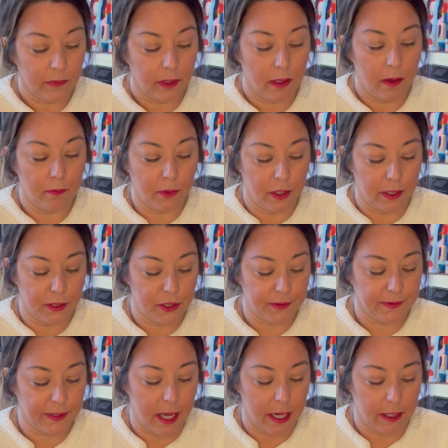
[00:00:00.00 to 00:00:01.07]
I'm going to
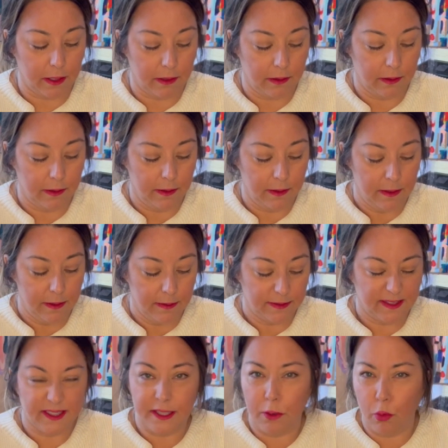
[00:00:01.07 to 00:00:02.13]
just kind of
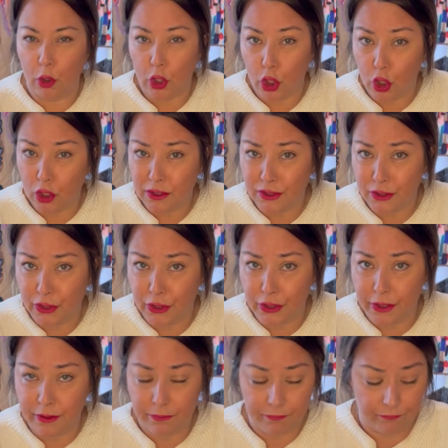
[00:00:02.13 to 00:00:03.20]
see what looks
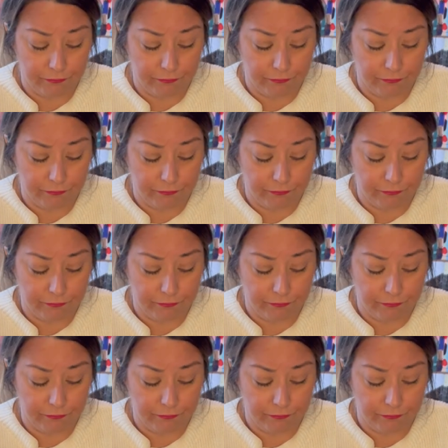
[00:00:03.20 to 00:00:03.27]
good.